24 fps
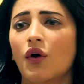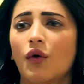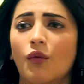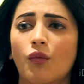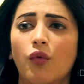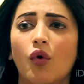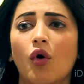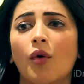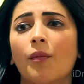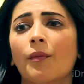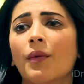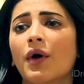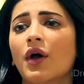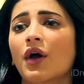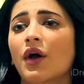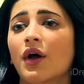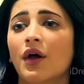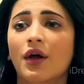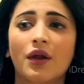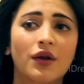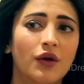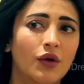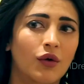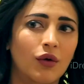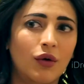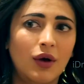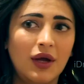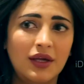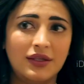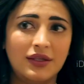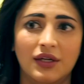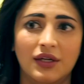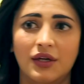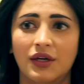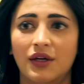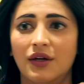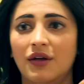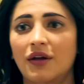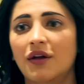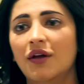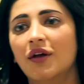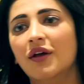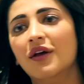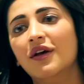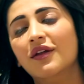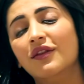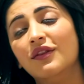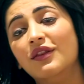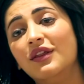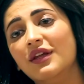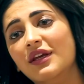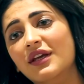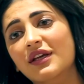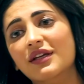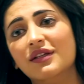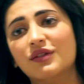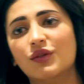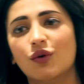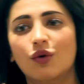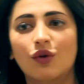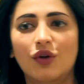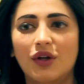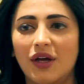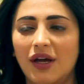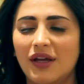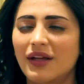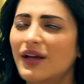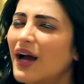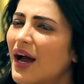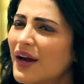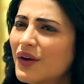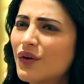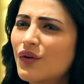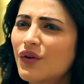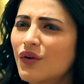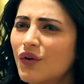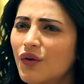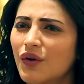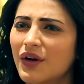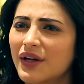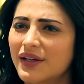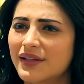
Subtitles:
woman or a this, or I don't know.